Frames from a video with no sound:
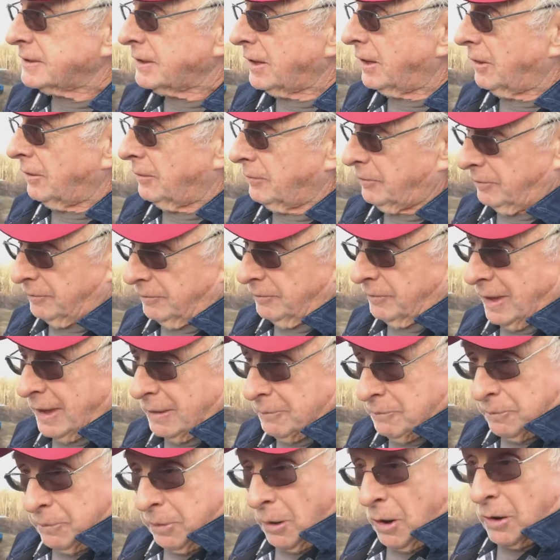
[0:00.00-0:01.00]
So
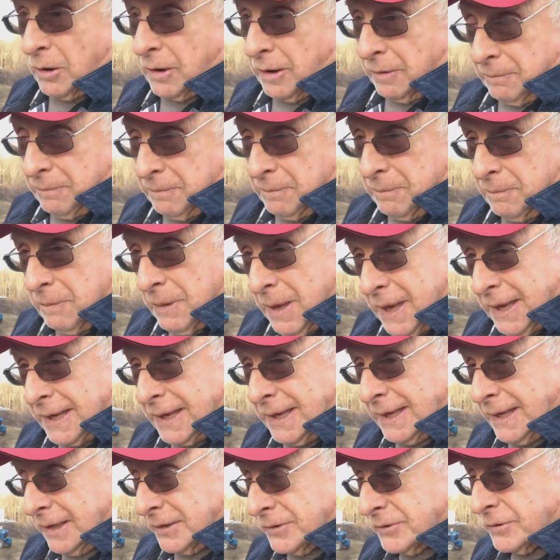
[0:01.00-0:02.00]
part of
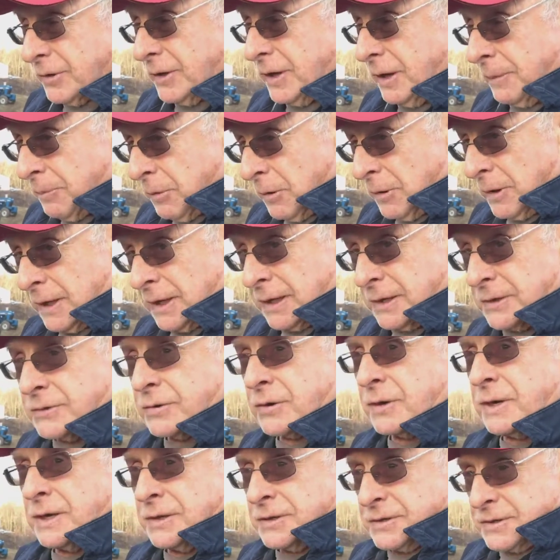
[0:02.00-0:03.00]
making a tree, pruning a
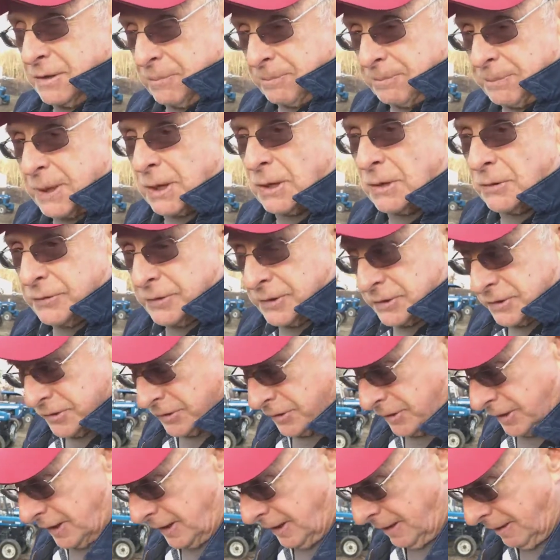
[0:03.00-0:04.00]
tree, is to build the
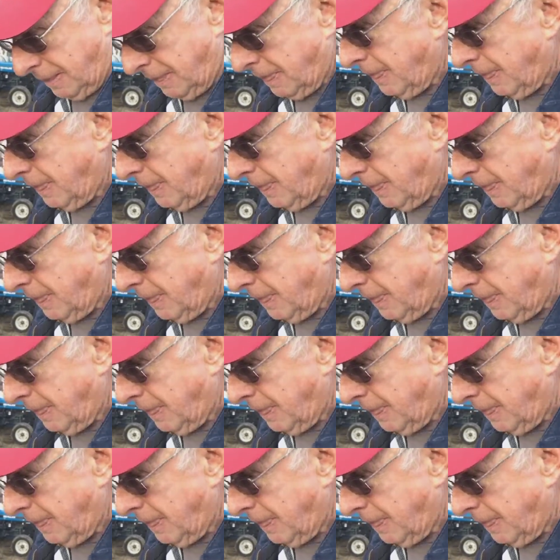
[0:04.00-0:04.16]
tree.